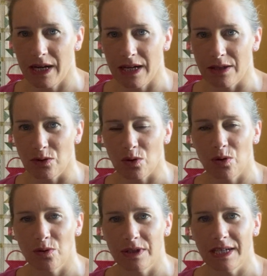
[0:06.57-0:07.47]
and
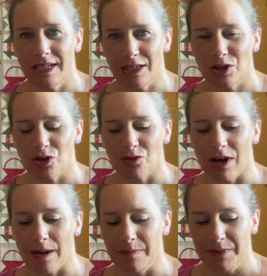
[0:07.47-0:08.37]
on
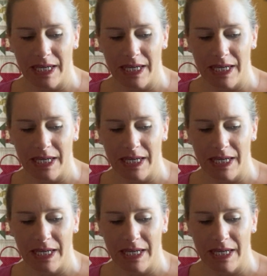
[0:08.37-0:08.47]
Instagram.